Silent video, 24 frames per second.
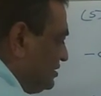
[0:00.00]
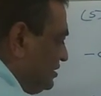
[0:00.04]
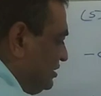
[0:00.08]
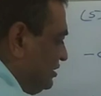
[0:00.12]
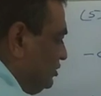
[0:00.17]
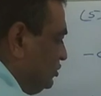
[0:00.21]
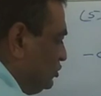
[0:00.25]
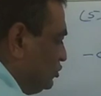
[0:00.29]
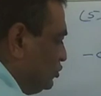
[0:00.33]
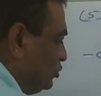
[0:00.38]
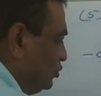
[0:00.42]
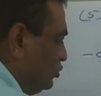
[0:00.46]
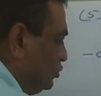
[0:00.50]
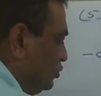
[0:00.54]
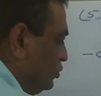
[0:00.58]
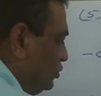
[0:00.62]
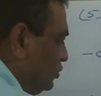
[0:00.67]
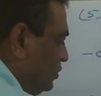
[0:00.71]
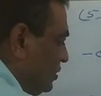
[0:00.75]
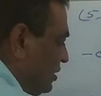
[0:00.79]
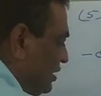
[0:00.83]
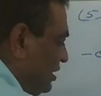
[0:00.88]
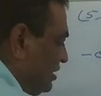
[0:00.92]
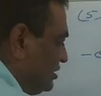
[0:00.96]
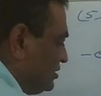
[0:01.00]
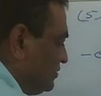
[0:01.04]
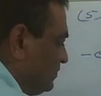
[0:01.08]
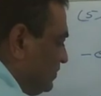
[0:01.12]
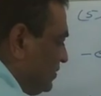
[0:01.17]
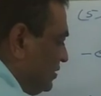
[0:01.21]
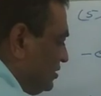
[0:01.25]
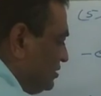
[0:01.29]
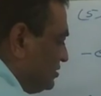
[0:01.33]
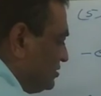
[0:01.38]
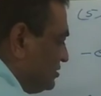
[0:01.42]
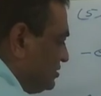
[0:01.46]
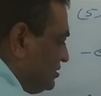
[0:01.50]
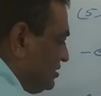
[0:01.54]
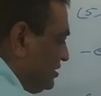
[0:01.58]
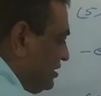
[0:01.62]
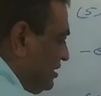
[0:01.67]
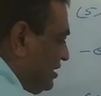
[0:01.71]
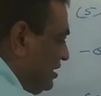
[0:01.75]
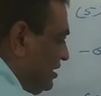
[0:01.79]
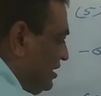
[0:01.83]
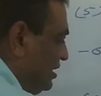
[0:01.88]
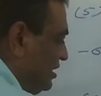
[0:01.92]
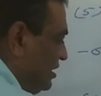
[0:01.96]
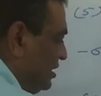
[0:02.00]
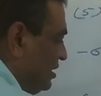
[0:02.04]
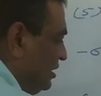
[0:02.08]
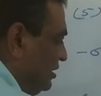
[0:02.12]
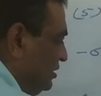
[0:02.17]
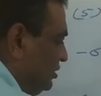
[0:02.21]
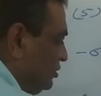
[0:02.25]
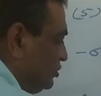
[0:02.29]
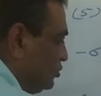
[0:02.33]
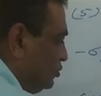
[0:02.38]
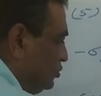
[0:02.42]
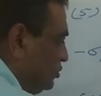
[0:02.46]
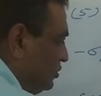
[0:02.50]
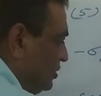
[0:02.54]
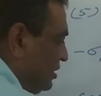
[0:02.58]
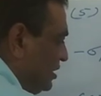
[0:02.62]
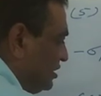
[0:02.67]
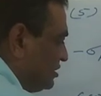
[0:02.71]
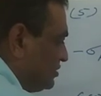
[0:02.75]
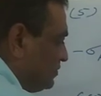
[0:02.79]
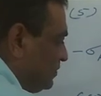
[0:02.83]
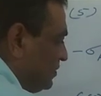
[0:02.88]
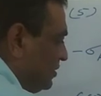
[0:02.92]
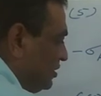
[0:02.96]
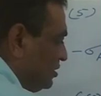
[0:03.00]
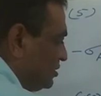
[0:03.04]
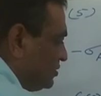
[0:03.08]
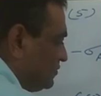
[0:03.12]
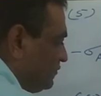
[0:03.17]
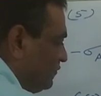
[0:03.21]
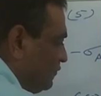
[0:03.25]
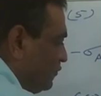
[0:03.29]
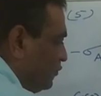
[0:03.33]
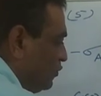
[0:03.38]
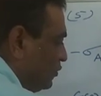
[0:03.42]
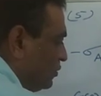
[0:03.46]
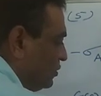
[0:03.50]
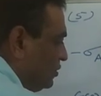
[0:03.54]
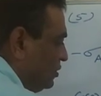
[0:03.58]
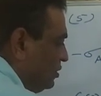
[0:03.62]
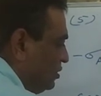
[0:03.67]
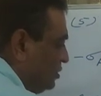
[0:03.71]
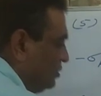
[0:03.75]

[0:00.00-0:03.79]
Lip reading: into s plus 3 into s plus 4.